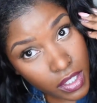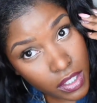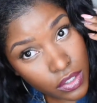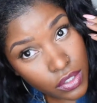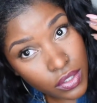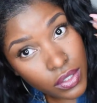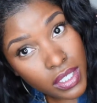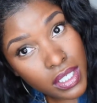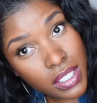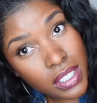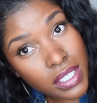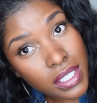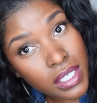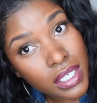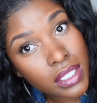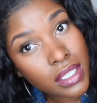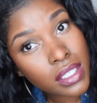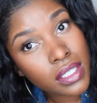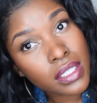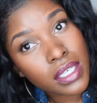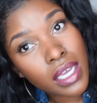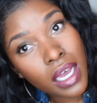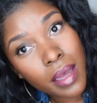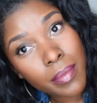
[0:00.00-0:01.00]
you can see at
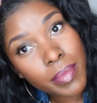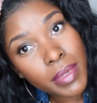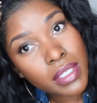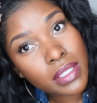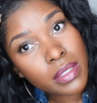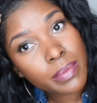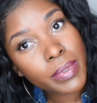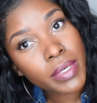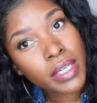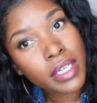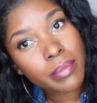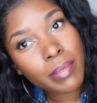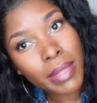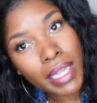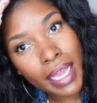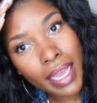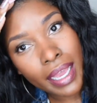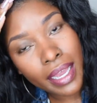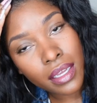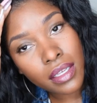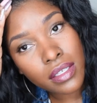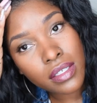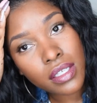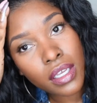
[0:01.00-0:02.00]
the top, it's pretty black.